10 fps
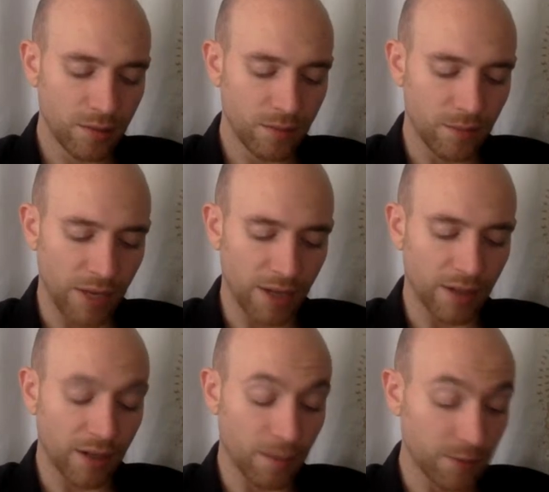Man,
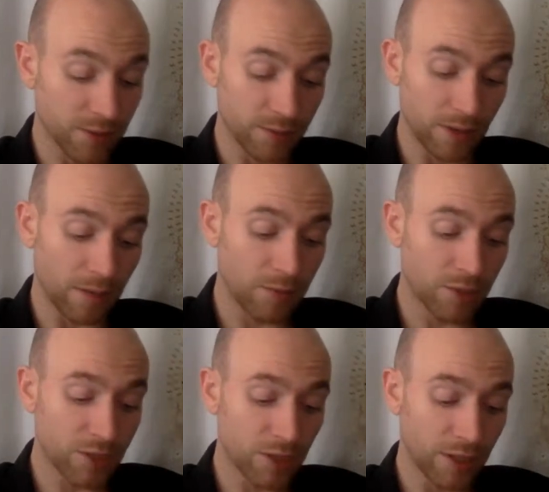I'm
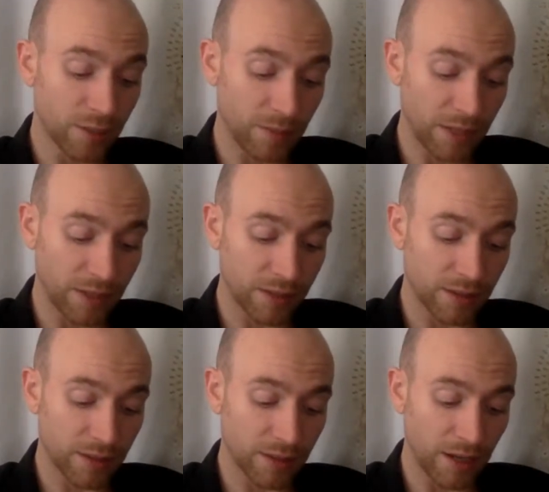just like mental.
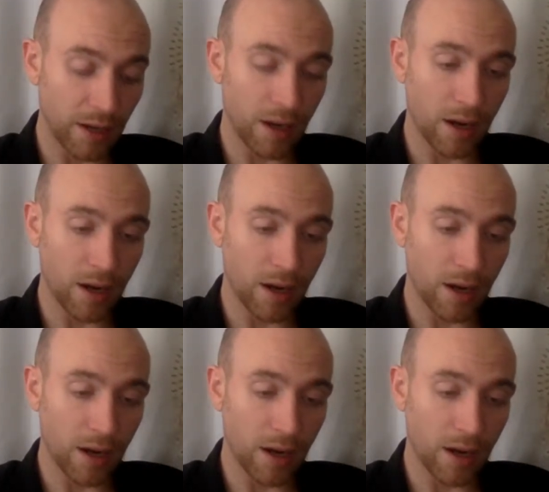Oh